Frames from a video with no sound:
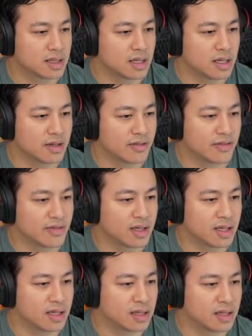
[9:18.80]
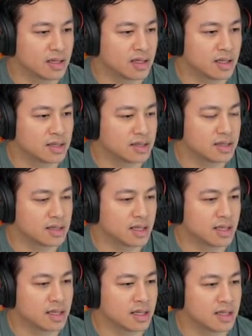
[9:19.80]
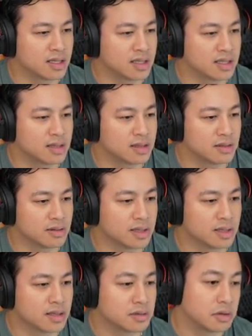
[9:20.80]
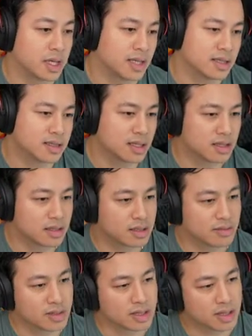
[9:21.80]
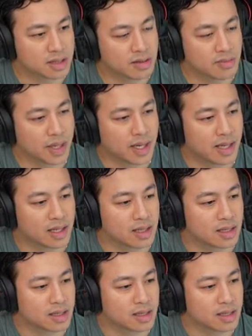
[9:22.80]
If it this, then this, do this. Okay, that's not really too bad.